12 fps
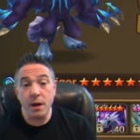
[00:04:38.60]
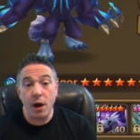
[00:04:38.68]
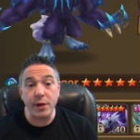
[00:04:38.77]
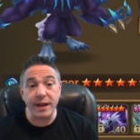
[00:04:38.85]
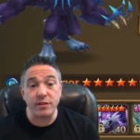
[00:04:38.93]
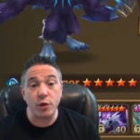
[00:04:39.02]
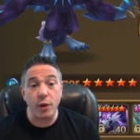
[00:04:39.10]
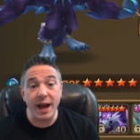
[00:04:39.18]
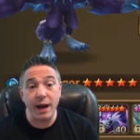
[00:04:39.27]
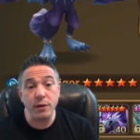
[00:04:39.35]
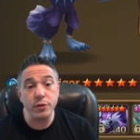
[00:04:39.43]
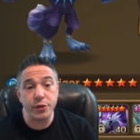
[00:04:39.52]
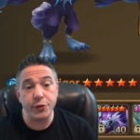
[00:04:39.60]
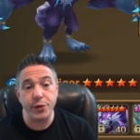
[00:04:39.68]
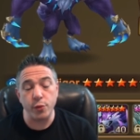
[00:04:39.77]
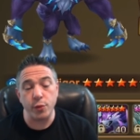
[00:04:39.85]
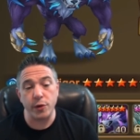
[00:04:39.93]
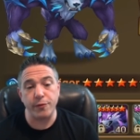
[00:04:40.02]
Okay, so how do you
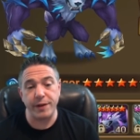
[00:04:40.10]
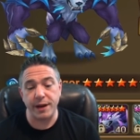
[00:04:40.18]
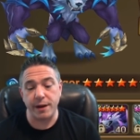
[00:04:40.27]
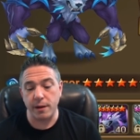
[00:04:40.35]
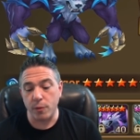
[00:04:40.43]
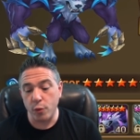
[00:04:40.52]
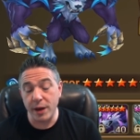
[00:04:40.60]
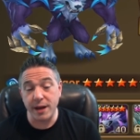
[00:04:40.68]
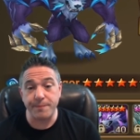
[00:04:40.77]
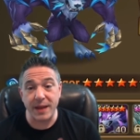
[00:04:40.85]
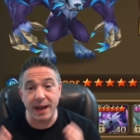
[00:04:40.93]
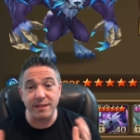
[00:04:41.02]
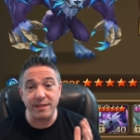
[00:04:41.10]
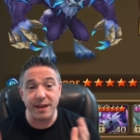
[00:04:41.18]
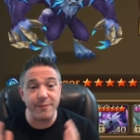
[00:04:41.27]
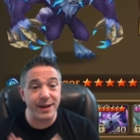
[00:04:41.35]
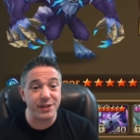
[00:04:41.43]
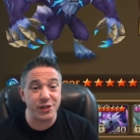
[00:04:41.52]
rune Vigor? Well, as I've
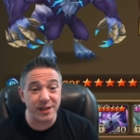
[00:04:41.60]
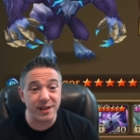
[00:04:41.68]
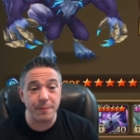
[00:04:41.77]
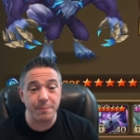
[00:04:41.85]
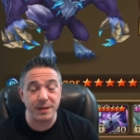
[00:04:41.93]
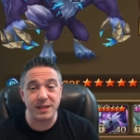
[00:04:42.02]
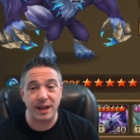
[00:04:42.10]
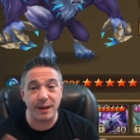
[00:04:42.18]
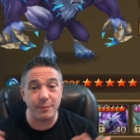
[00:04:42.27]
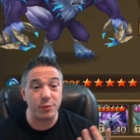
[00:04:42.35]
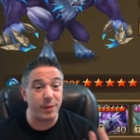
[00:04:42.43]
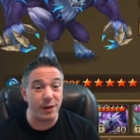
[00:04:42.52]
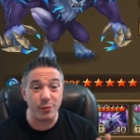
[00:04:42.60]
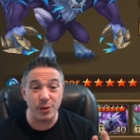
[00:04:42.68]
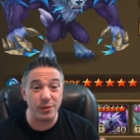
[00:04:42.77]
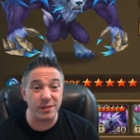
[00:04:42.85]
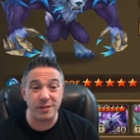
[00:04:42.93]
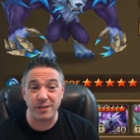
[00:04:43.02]
mentioned a couple of times, my
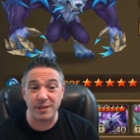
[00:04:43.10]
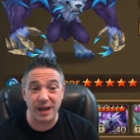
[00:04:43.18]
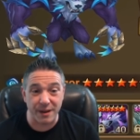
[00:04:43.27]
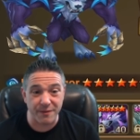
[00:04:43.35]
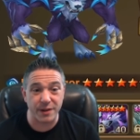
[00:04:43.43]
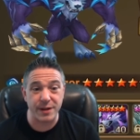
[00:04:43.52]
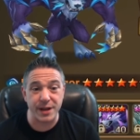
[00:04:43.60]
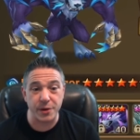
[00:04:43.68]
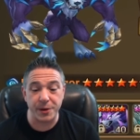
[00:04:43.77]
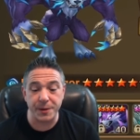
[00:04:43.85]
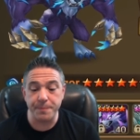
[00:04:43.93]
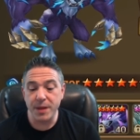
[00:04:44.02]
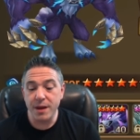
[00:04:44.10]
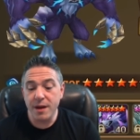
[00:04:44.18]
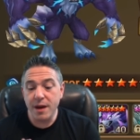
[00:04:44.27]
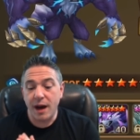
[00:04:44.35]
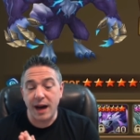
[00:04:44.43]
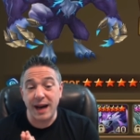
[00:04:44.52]
rune's not very good.
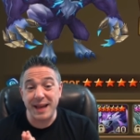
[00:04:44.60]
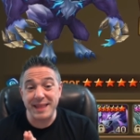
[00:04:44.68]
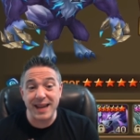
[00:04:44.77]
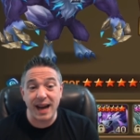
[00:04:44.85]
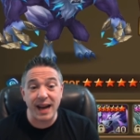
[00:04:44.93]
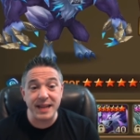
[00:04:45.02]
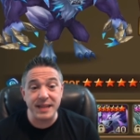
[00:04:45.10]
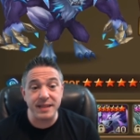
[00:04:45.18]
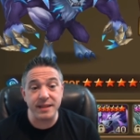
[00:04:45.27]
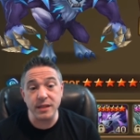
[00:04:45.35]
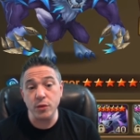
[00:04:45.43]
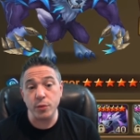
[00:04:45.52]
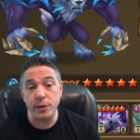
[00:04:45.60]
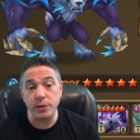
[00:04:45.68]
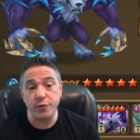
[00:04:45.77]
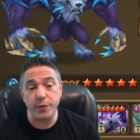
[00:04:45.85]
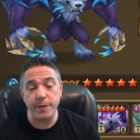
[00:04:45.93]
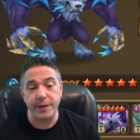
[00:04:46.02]
Uh, the ideal runes
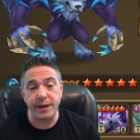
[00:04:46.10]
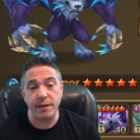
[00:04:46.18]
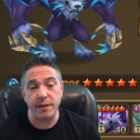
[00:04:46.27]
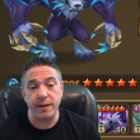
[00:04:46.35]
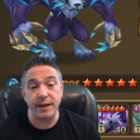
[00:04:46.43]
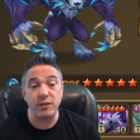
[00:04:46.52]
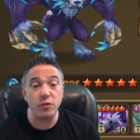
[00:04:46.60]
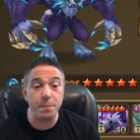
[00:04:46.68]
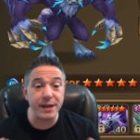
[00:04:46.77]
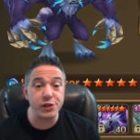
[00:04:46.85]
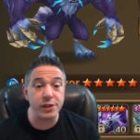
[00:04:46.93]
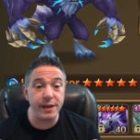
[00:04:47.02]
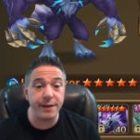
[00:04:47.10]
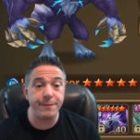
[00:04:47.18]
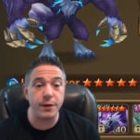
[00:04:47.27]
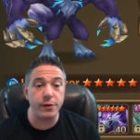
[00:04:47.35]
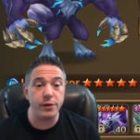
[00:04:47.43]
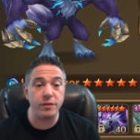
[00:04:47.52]
for Vigor, especially if
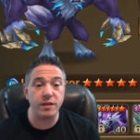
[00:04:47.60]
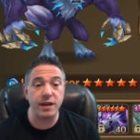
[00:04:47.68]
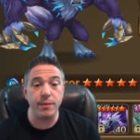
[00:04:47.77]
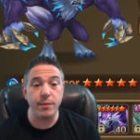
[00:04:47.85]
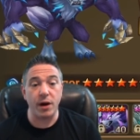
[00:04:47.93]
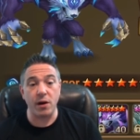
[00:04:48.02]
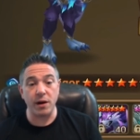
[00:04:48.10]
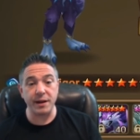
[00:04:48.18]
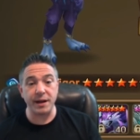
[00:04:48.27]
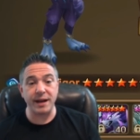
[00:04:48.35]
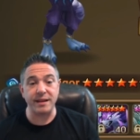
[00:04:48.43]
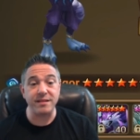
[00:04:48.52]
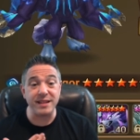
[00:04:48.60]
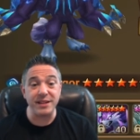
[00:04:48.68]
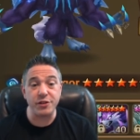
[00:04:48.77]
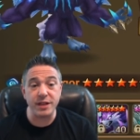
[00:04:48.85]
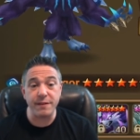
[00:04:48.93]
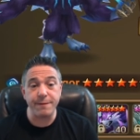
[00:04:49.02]
you're using him on uh,
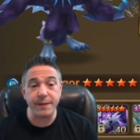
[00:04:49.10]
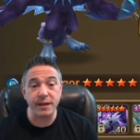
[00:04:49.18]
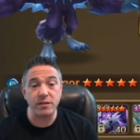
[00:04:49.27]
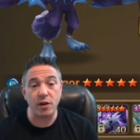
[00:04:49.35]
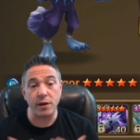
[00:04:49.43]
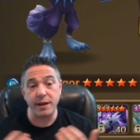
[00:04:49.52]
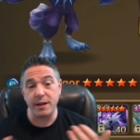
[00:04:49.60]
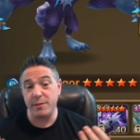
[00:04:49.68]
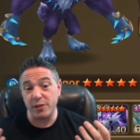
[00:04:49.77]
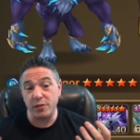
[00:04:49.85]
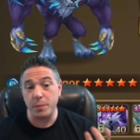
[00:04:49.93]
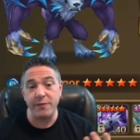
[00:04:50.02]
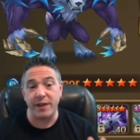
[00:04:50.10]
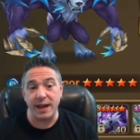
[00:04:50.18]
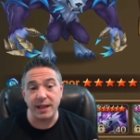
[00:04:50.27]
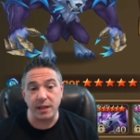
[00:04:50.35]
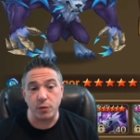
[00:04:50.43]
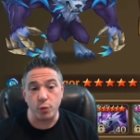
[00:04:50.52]
Siege Defense, are going to just be
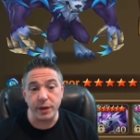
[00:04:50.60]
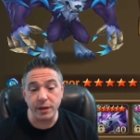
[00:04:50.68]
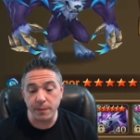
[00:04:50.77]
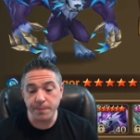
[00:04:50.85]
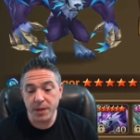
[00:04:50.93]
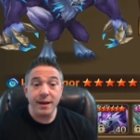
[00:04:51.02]
Violent Will.